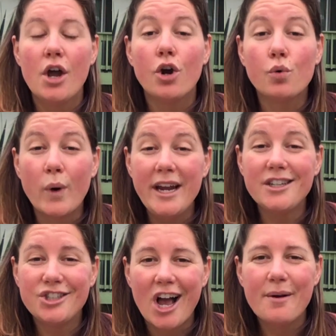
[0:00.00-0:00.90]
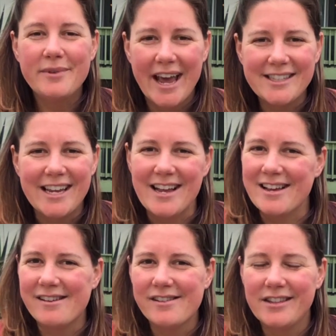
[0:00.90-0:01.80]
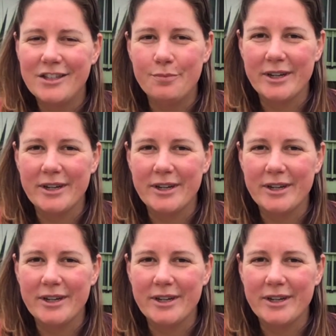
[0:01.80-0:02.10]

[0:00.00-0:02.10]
Great job guessing, super